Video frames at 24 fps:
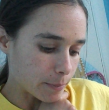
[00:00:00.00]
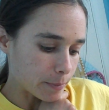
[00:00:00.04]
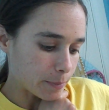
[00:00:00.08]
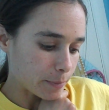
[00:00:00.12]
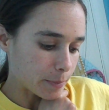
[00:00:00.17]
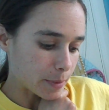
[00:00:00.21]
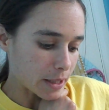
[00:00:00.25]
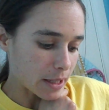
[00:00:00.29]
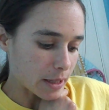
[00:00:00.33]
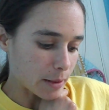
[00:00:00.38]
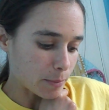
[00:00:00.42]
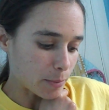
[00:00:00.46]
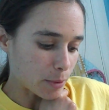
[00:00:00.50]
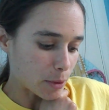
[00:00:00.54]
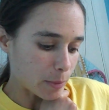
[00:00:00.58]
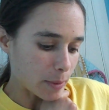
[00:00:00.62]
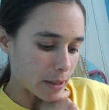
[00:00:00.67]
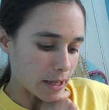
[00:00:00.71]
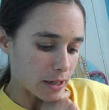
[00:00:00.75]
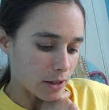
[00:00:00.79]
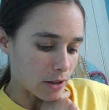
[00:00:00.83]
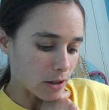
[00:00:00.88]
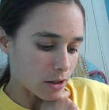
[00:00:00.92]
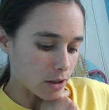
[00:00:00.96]
But, yeah, Bob
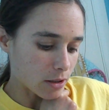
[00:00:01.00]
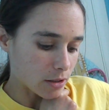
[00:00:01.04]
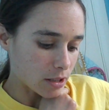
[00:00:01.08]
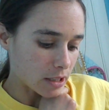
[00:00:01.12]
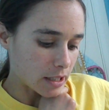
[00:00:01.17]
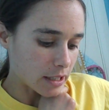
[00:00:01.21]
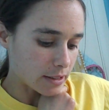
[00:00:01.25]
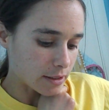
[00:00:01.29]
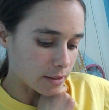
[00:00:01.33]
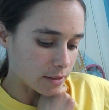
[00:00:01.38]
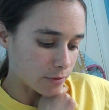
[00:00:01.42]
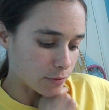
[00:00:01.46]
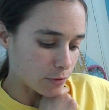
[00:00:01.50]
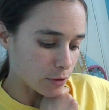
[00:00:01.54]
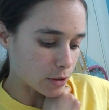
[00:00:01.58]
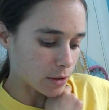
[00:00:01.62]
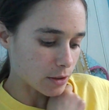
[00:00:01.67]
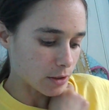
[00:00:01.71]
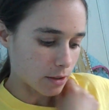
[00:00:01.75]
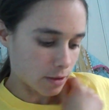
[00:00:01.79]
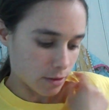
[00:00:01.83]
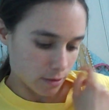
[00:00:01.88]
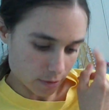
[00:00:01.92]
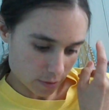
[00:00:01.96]
Ellard, he's a
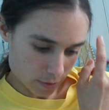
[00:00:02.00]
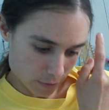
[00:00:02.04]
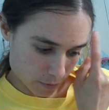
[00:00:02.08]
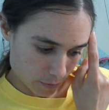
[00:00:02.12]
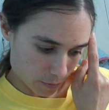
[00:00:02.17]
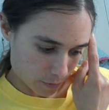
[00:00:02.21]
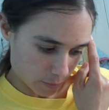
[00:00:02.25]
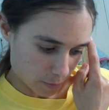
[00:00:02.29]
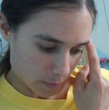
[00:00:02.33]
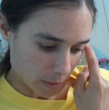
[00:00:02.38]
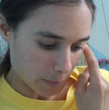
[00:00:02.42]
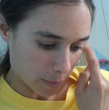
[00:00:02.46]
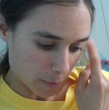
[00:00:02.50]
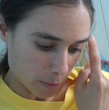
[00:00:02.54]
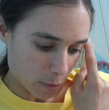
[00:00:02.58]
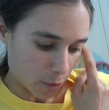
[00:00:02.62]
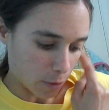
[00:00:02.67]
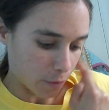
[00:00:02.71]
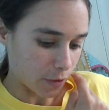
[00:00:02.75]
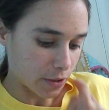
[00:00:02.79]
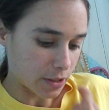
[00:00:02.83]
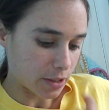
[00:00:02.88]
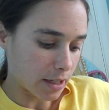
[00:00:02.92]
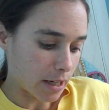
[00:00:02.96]
member
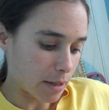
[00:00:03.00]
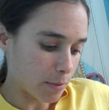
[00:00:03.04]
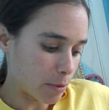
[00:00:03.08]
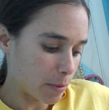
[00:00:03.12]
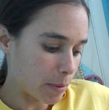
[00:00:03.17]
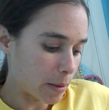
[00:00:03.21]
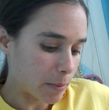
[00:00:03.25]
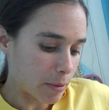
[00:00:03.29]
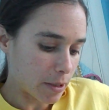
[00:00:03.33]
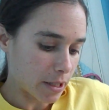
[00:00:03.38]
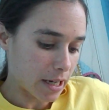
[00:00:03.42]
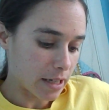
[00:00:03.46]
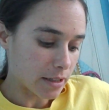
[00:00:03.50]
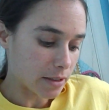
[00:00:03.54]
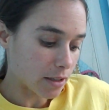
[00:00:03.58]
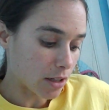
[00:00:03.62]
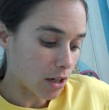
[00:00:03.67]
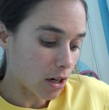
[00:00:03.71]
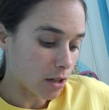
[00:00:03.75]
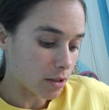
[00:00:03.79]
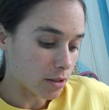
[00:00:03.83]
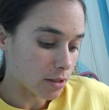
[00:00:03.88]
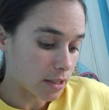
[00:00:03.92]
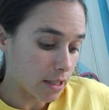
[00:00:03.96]
of the Disabled People Against the
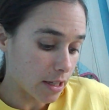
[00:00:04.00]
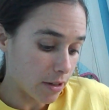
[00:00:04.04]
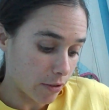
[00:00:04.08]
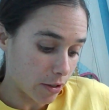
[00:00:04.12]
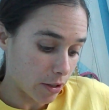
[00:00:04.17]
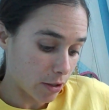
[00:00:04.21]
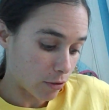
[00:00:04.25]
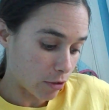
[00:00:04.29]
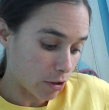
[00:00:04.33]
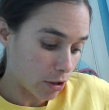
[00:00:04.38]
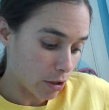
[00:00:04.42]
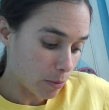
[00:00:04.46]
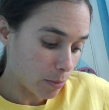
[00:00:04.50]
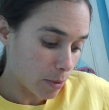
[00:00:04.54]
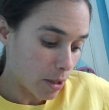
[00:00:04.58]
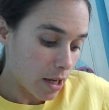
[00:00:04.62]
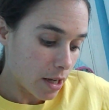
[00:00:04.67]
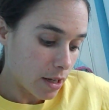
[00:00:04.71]
Cuts steering group,